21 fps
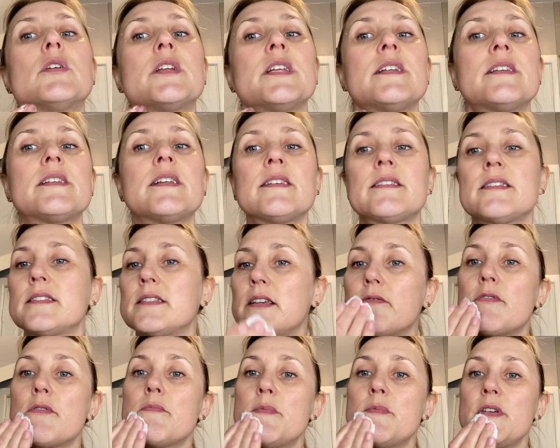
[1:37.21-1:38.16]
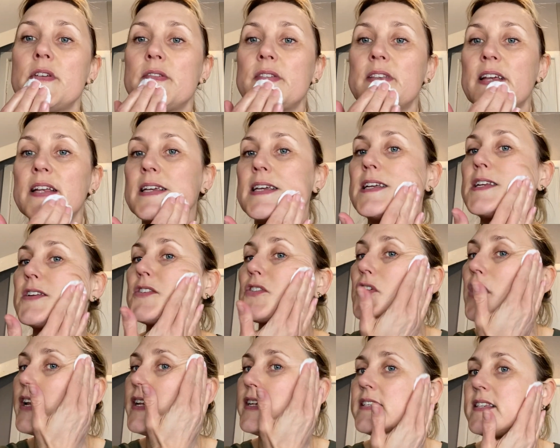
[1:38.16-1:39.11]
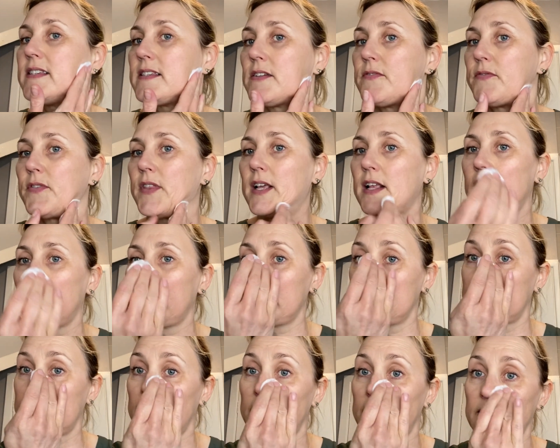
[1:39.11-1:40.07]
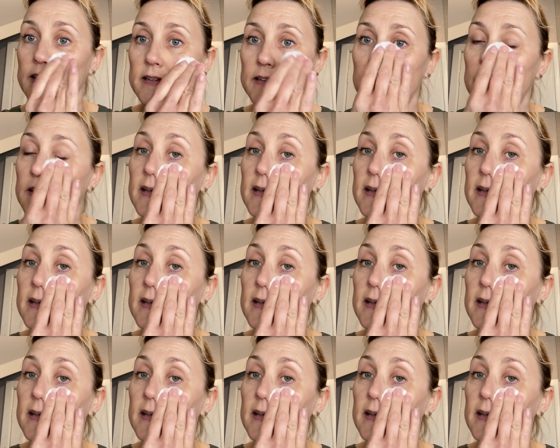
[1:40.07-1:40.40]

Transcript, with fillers: What it does is it removes any traces of the cleanser